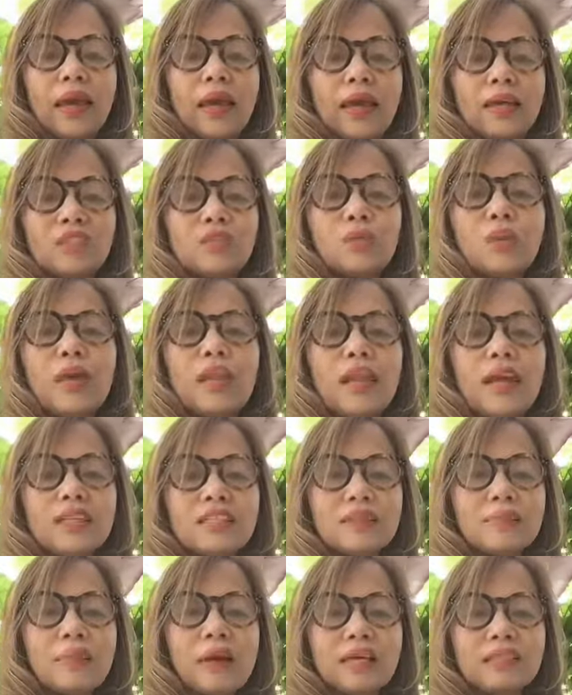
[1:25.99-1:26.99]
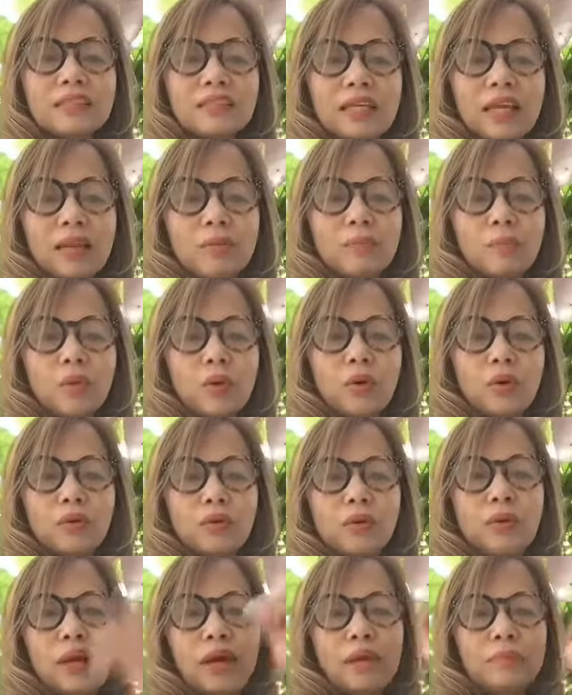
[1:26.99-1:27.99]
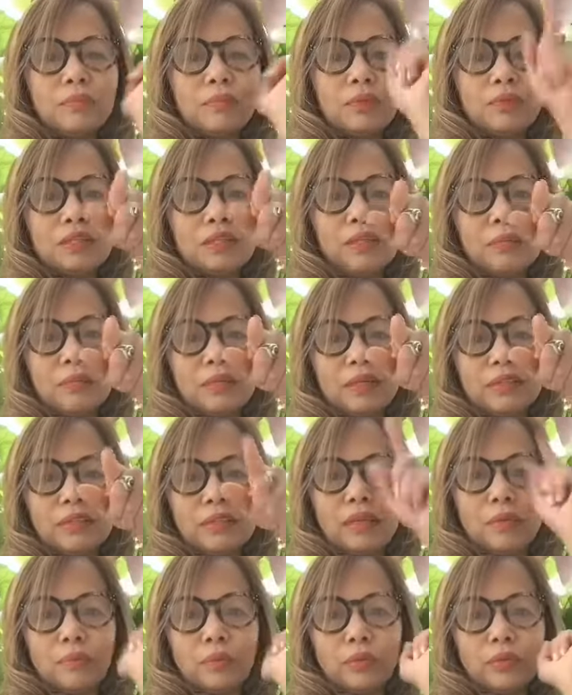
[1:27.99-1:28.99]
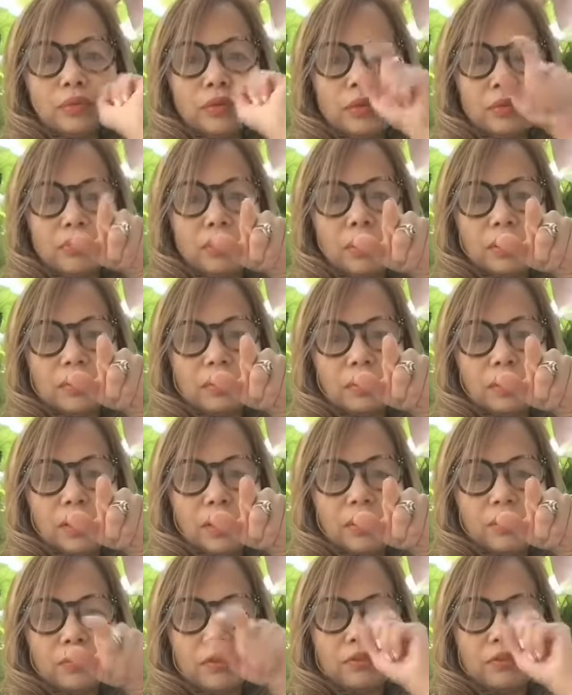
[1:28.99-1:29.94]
as well as my cell phone I'm using my cell phone there right now